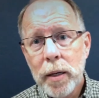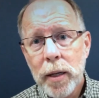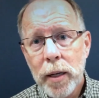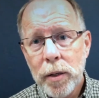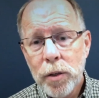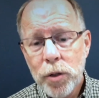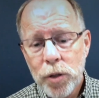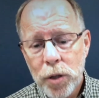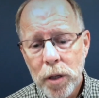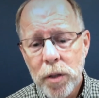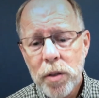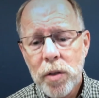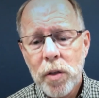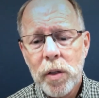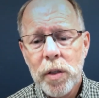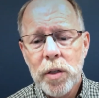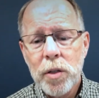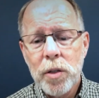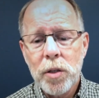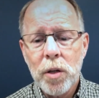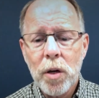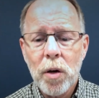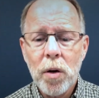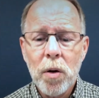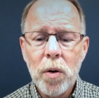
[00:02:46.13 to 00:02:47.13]
and justly
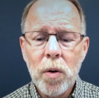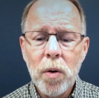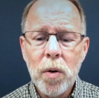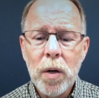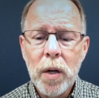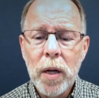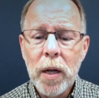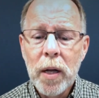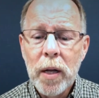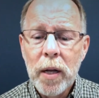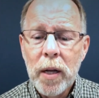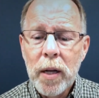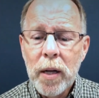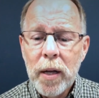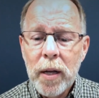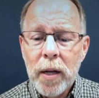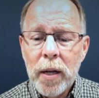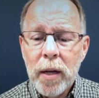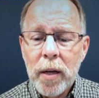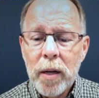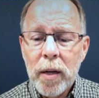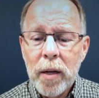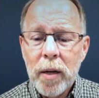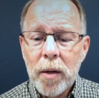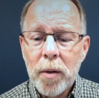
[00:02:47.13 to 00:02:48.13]
so,
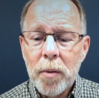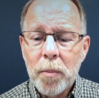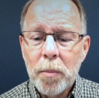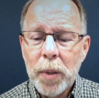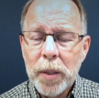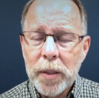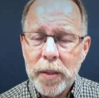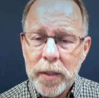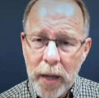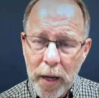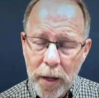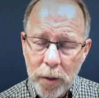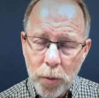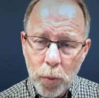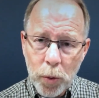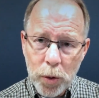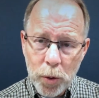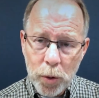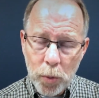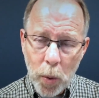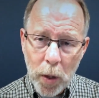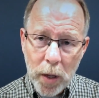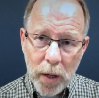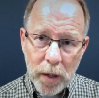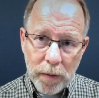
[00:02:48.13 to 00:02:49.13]
but death was
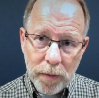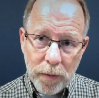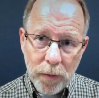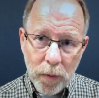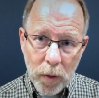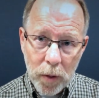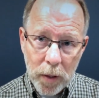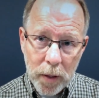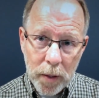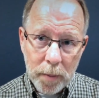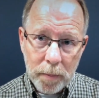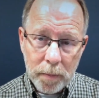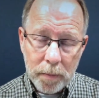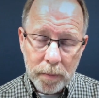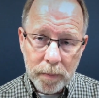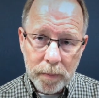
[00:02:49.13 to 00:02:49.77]
waiting for him.